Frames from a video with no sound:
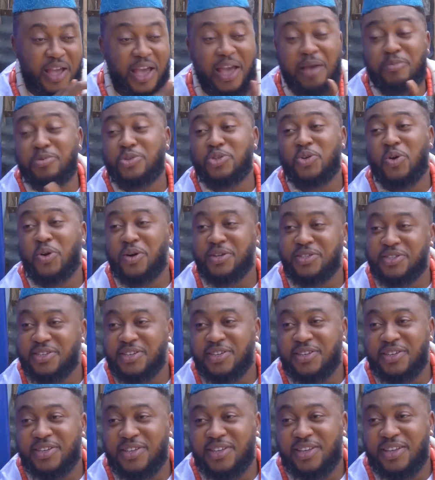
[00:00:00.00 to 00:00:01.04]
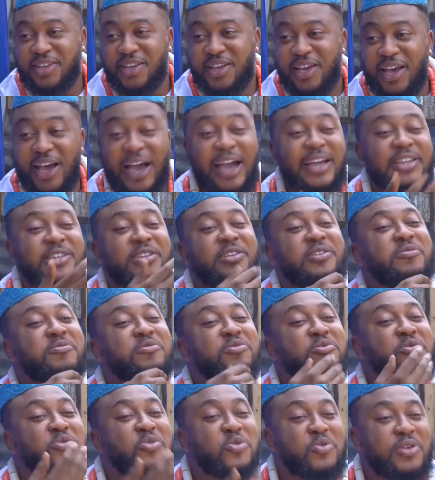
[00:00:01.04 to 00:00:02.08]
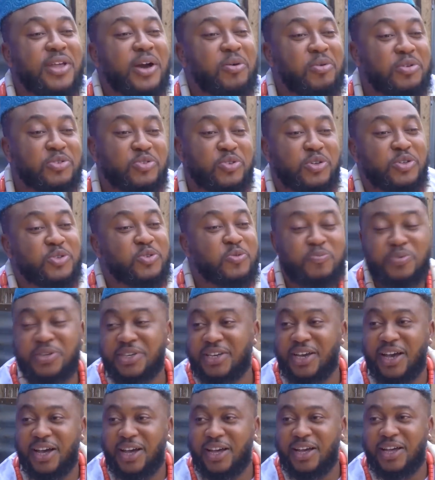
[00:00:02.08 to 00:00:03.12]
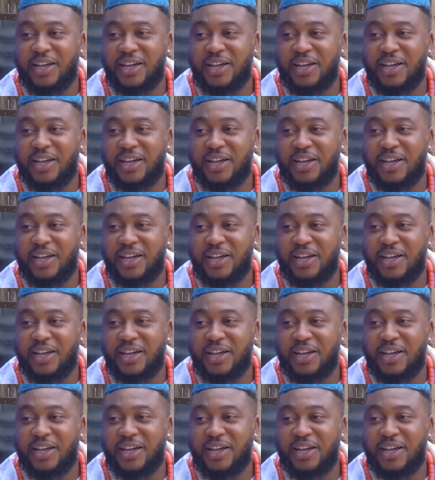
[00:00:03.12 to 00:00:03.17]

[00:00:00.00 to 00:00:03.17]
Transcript: I am shocked. I didn't even know that I was going to pick her.